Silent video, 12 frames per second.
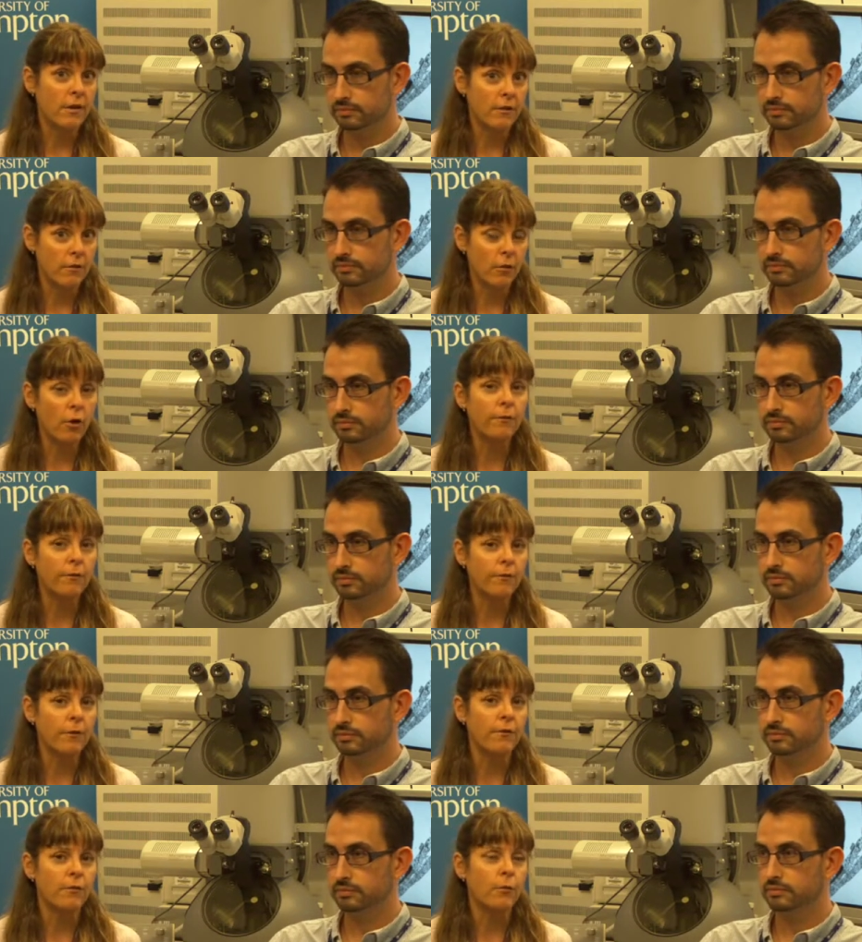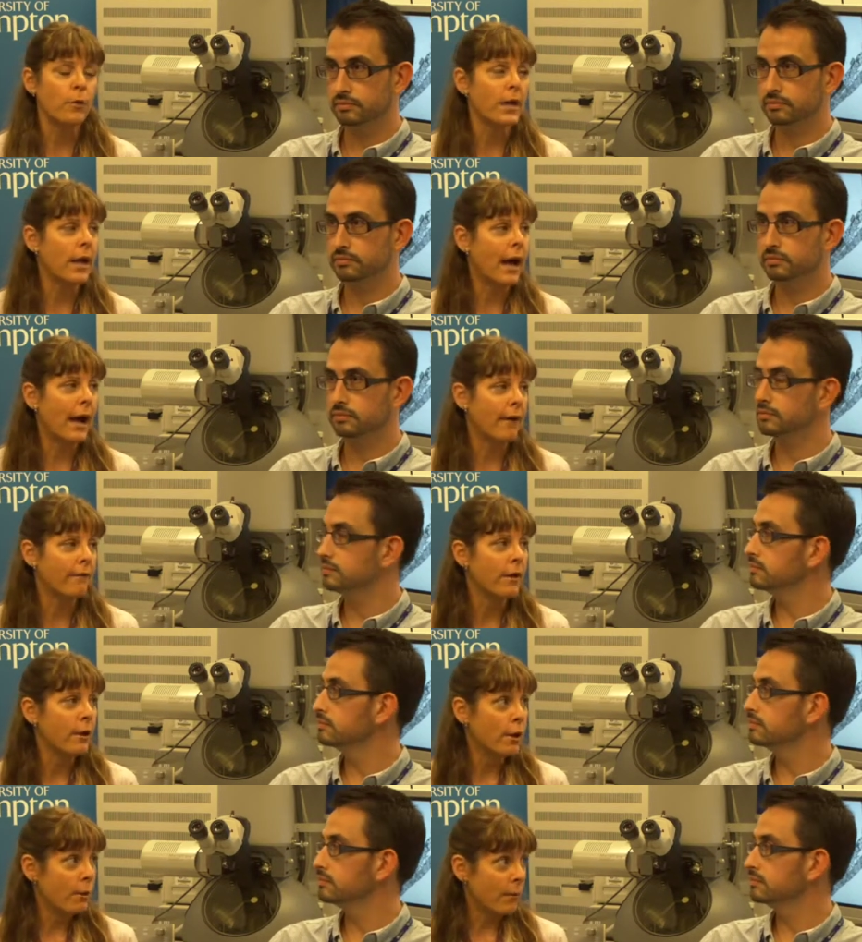Speaker 1: year's conference we have
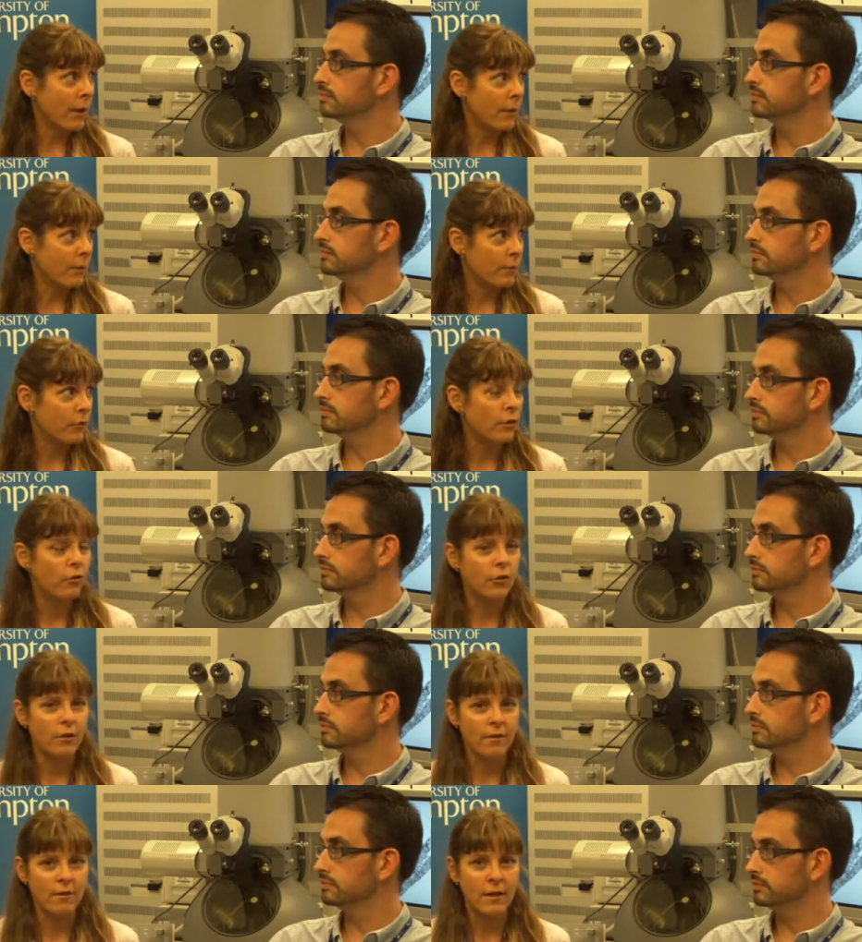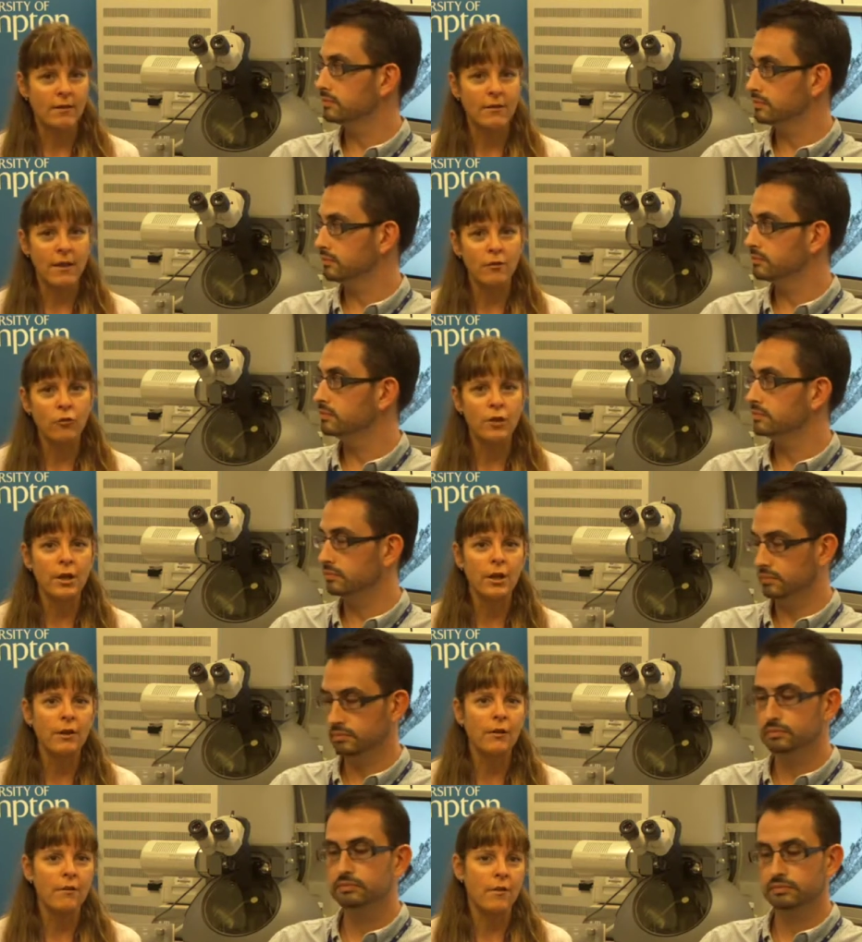mathematicians and
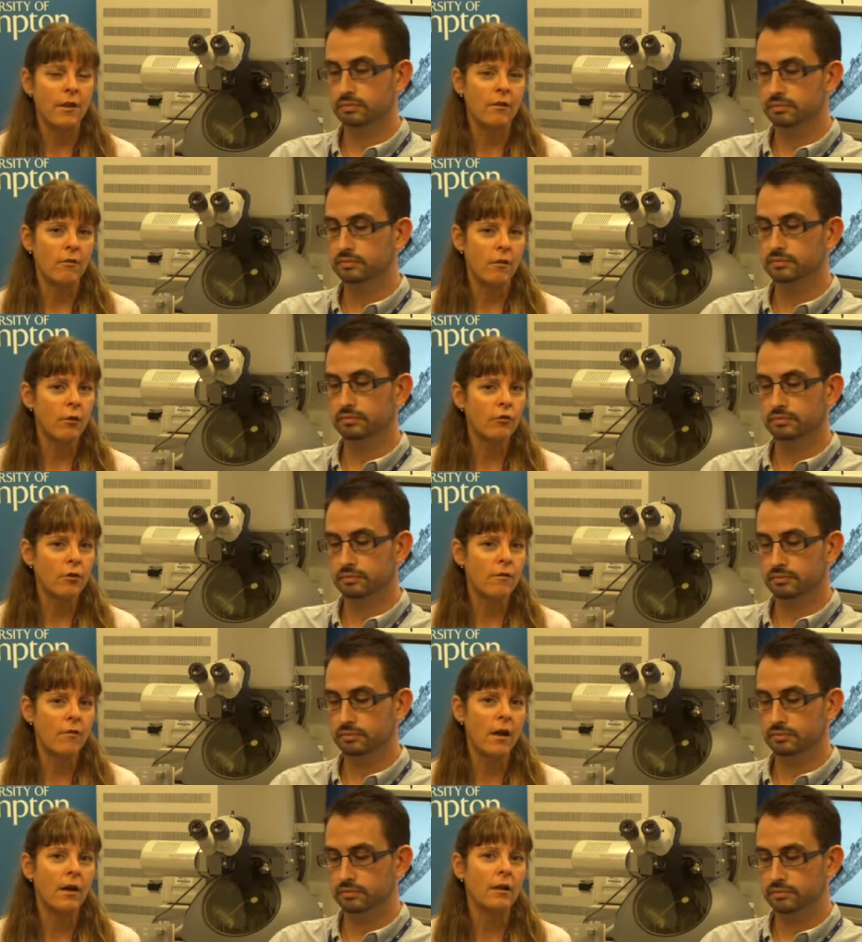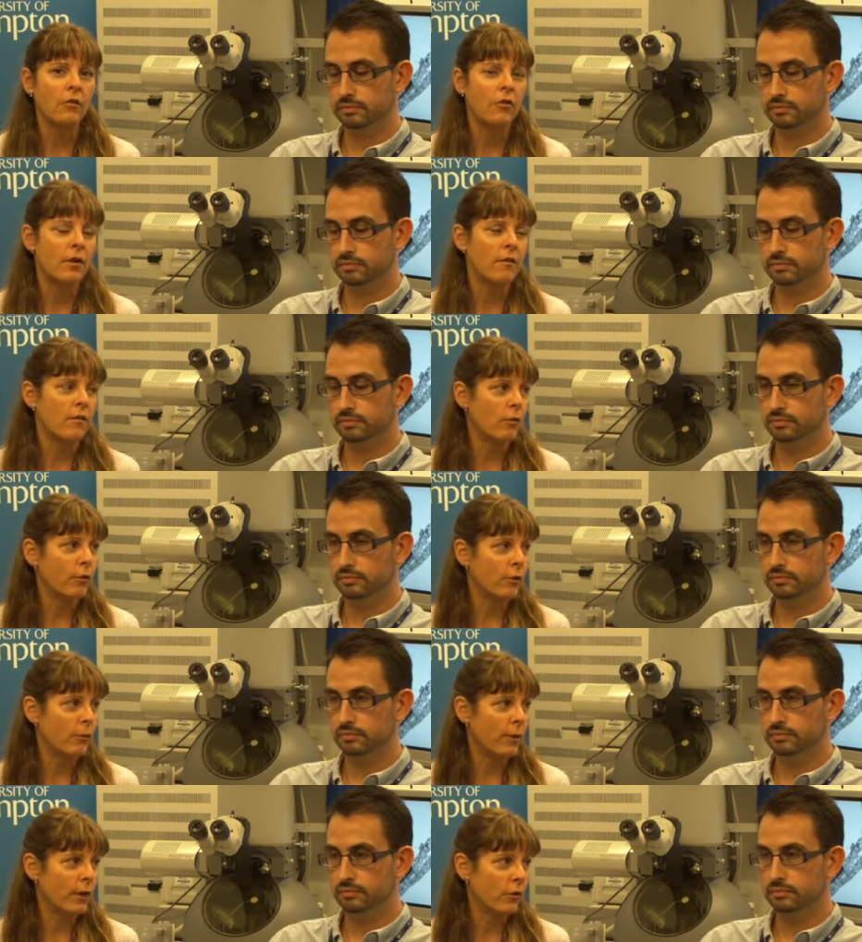engineers and social scientists and
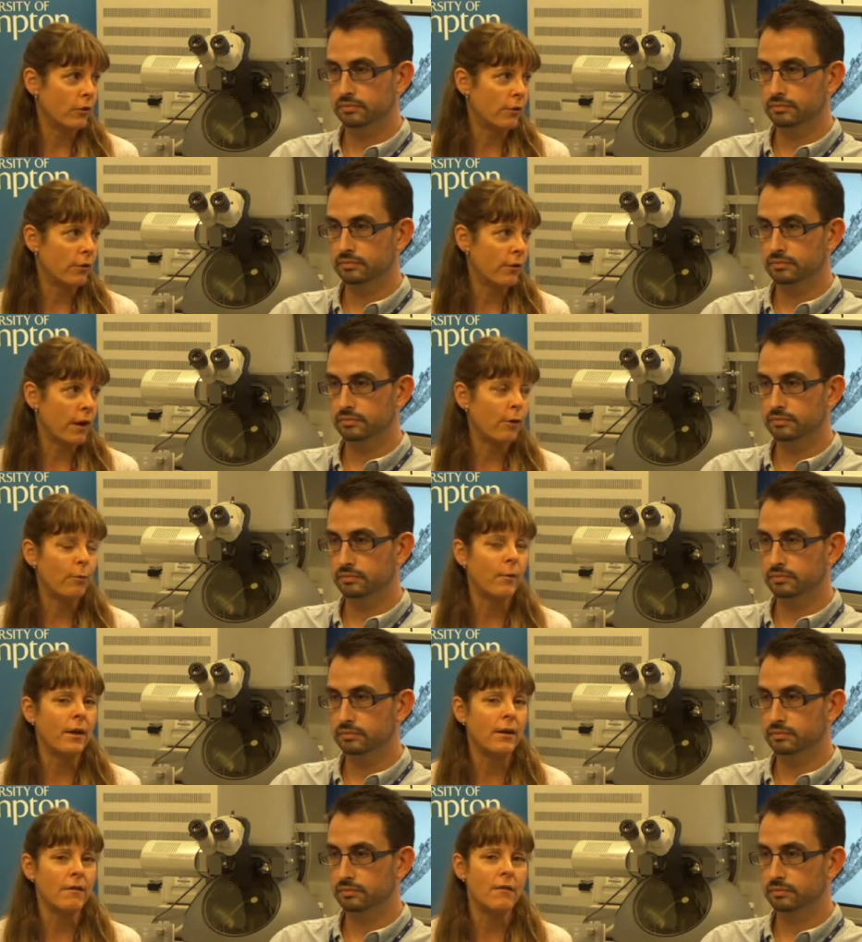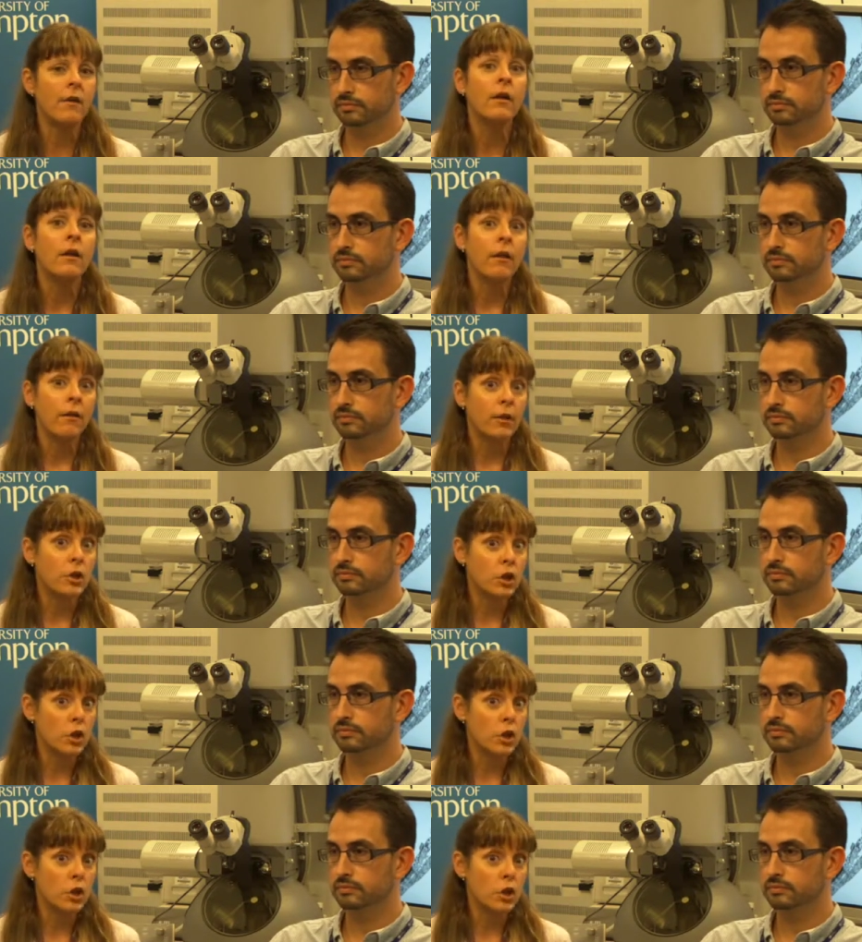occupational therapists that